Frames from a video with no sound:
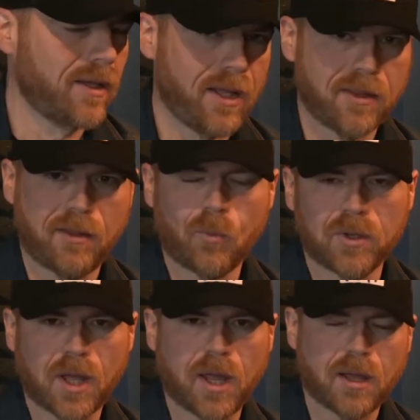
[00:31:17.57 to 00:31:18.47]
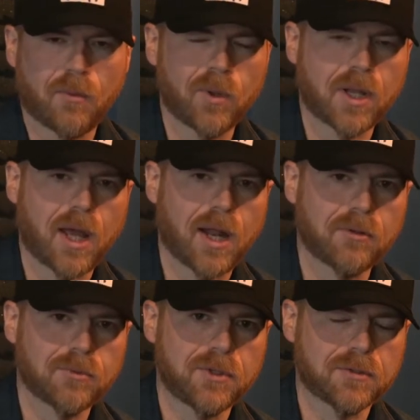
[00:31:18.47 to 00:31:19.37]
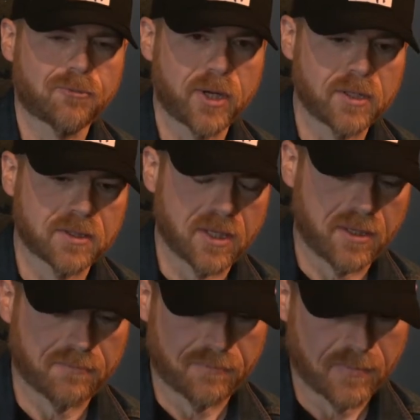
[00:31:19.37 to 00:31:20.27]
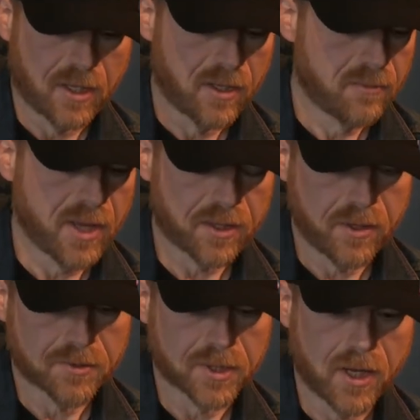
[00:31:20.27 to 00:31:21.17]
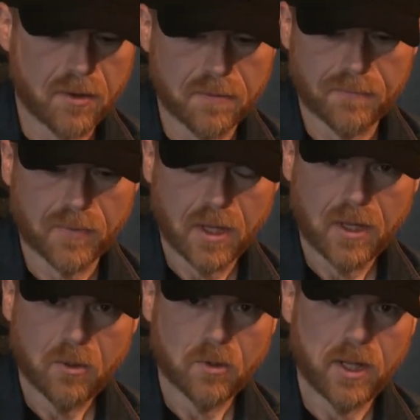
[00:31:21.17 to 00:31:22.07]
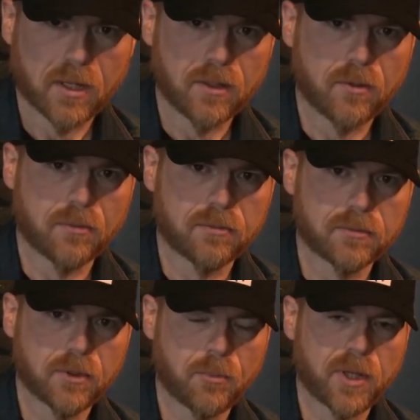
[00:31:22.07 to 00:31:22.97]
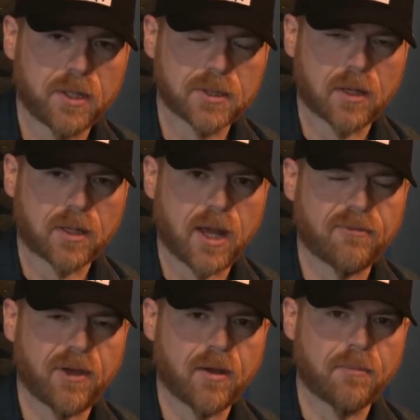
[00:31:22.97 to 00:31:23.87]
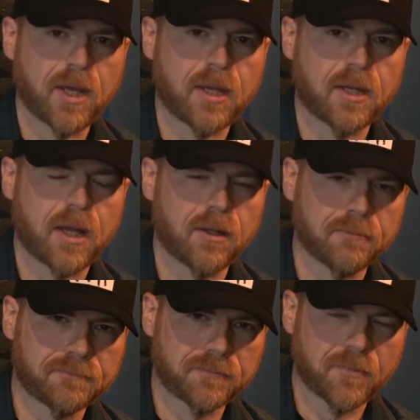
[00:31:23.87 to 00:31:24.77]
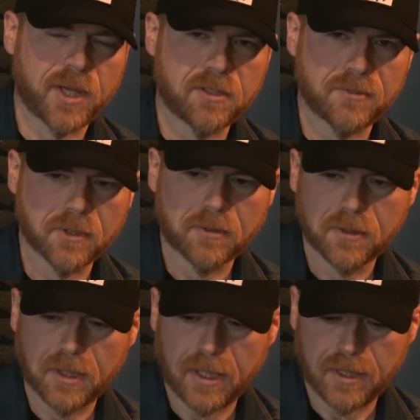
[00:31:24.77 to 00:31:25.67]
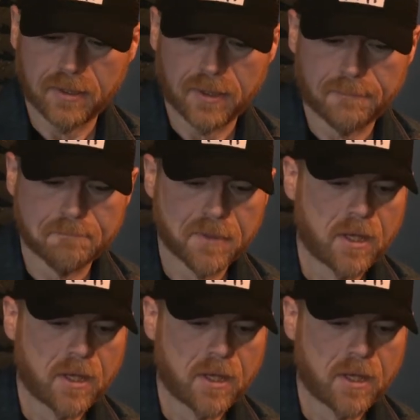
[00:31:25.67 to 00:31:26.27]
And then one day, one night, I was with some friends that, uh, back years ago in a little little place called the Cafe on Main down in Paintsville, and um,